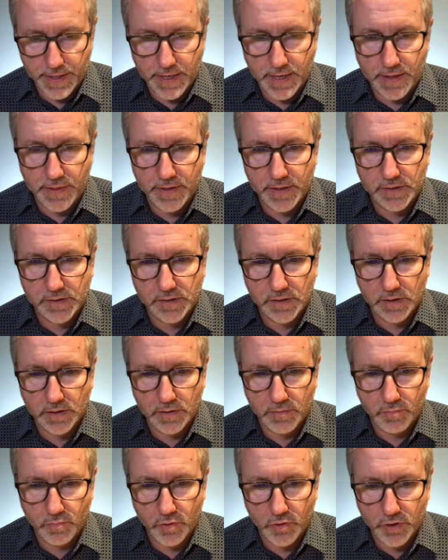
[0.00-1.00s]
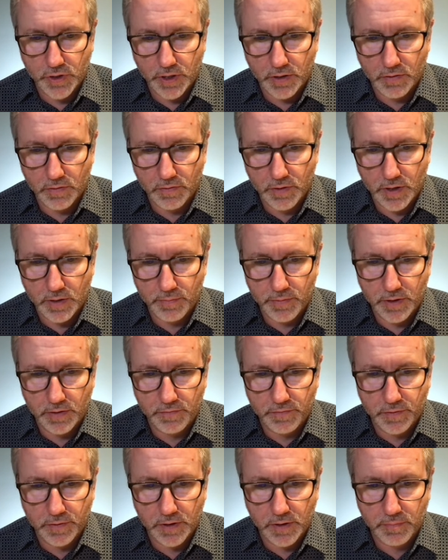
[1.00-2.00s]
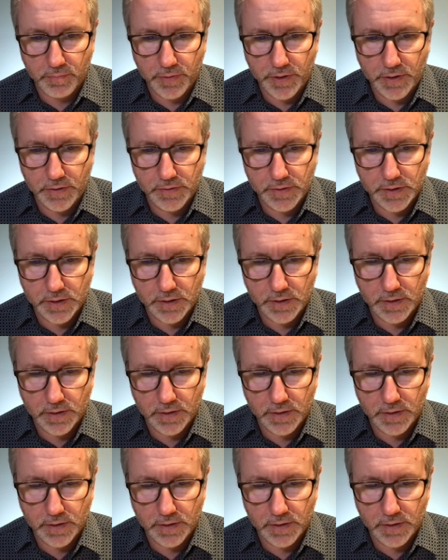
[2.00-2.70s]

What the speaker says: and this time we'll go upload from computer.